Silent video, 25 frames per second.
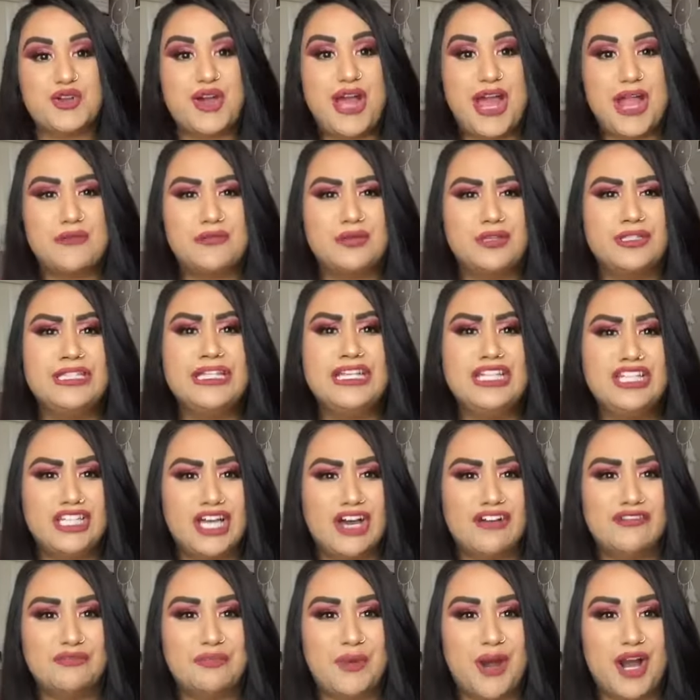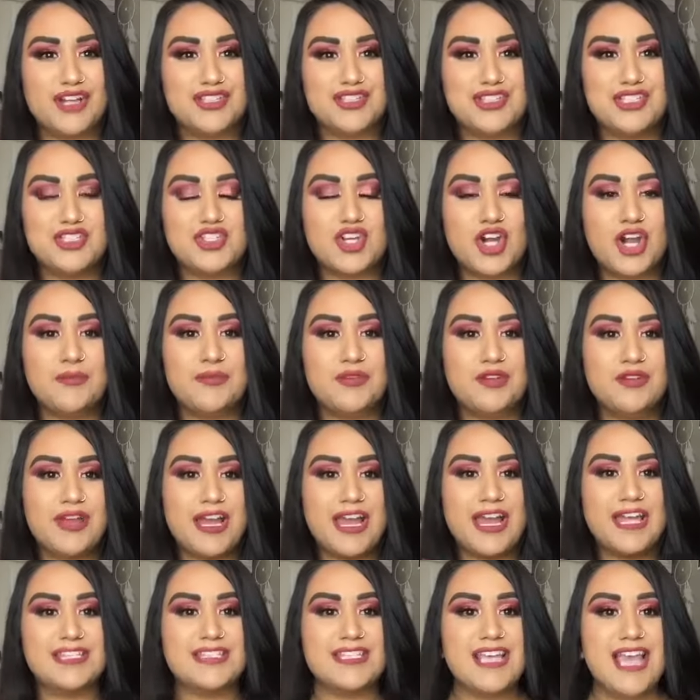So I really love BOXYCHARM, you
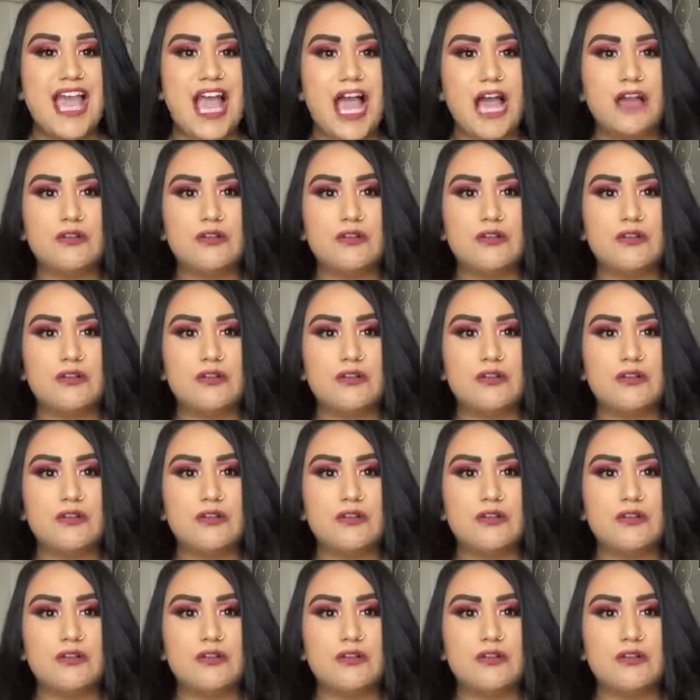guys.